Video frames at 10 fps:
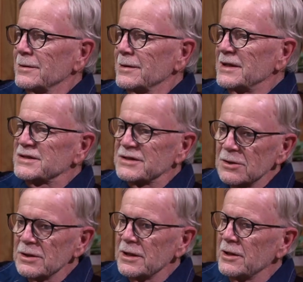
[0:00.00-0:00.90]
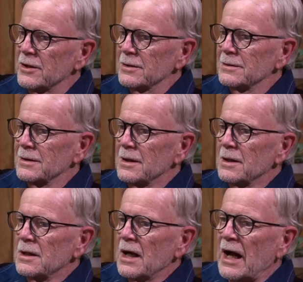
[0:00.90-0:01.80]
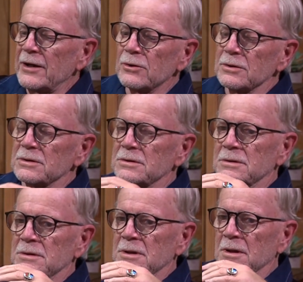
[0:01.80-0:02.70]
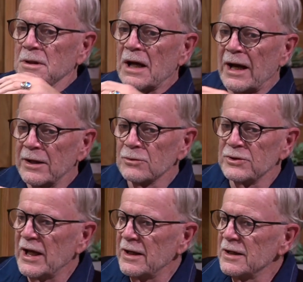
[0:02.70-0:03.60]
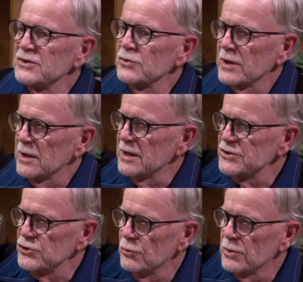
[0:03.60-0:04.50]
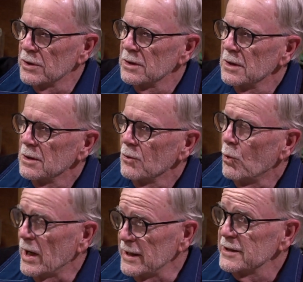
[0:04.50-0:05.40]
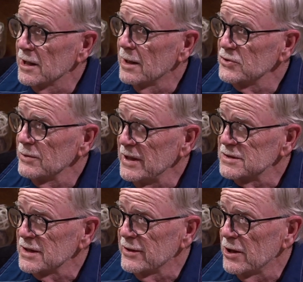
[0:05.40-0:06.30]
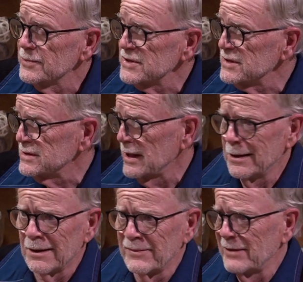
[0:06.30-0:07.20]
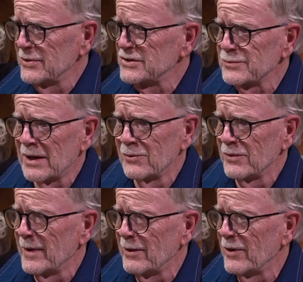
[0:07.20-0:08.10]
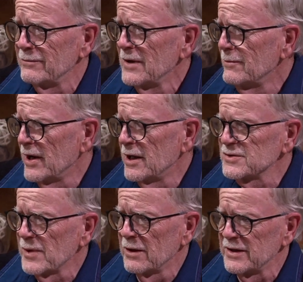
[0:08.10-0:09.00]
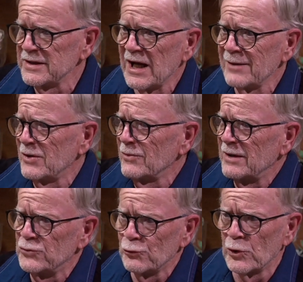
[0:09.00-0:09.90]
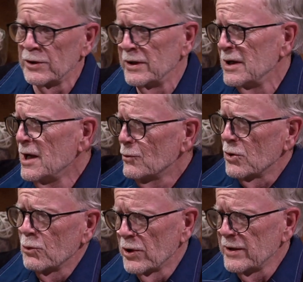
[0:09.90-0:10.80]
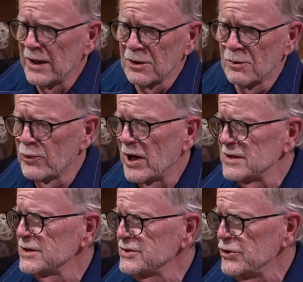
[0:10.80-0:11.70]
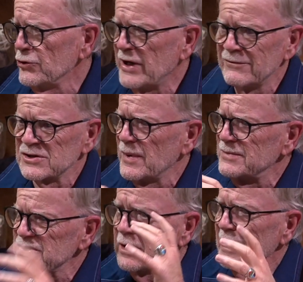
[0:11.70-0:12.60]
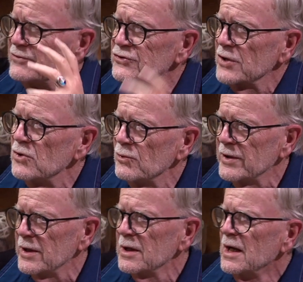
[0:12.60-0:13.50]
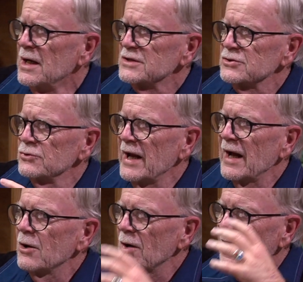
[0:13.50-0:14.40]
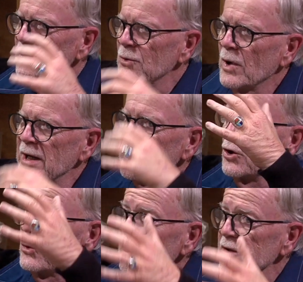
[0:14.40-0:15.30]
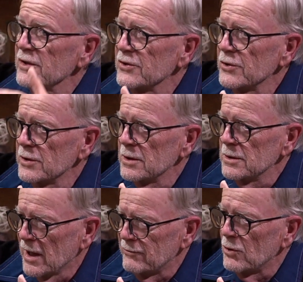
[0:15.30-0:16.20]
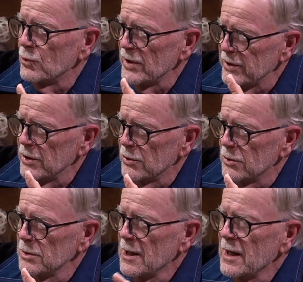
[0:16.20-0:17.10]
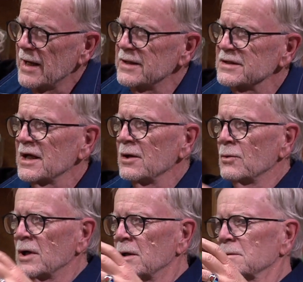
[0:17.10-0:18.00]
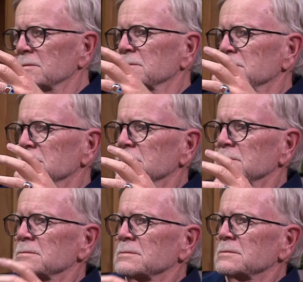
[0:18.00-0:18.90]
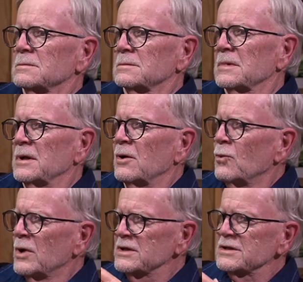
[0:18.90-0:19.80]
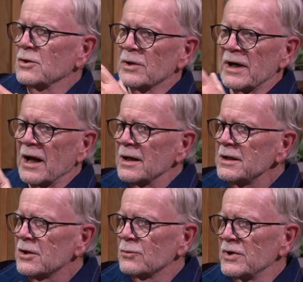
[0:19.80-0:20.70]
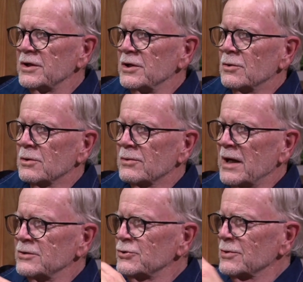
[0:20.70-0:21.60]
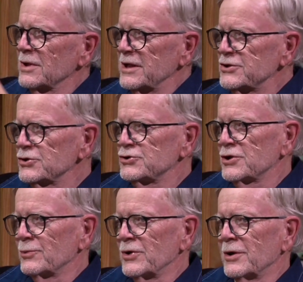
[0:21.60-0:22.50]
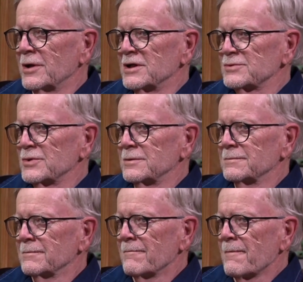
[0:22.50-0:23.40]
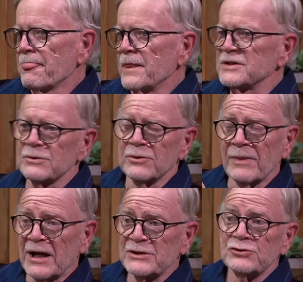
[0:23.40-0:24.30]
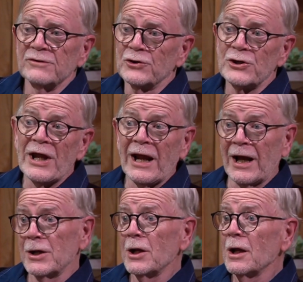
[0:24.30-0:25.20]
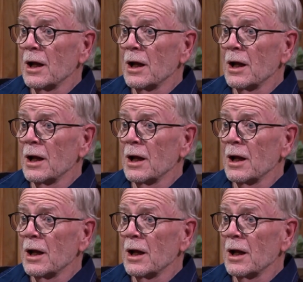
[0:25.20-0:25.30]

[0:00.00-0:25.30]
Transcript: Right. It's still linear. I don't I don't get into it unless you were wanting to come to me as a therapist and say, you know, I'm having this problem with my wife, my husband all the time, and we're in, we're in that little process that you gave us, but I'm still having trouble with it. So now I would want to go to the third level with you and to say, well, you know, what's going on here with you around your relationship with your husband? Does it remind you of your dad?